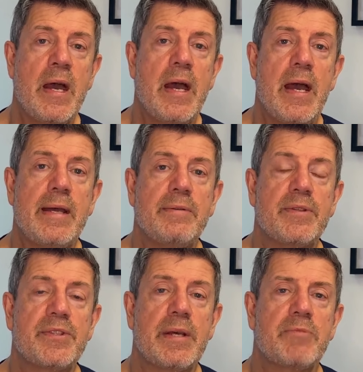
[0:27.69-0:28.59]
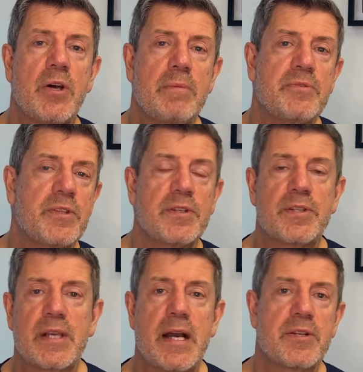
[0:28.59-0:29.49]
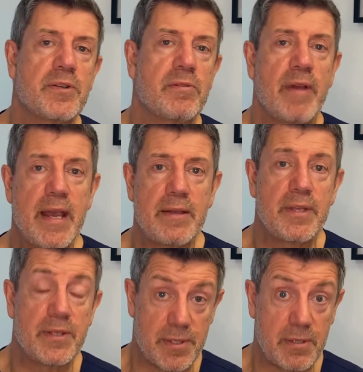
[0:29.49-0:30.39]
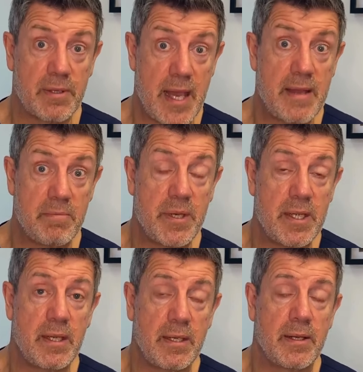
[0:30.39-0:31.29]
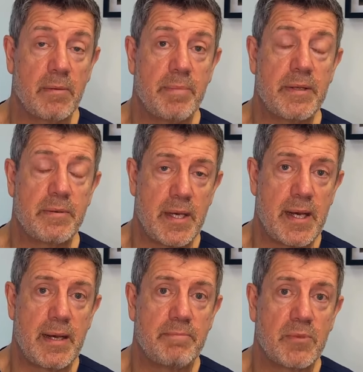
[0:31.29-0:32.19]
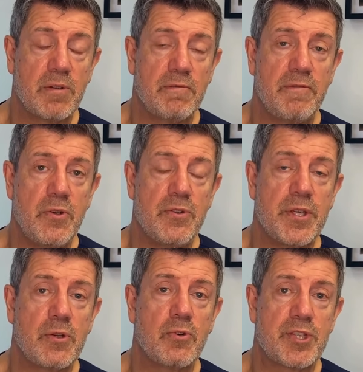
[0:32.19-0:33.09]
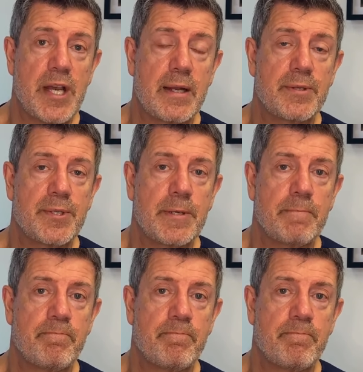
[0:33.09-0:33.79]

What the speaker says: and sometimes the discussion around this can be a little bit confusing or challenging.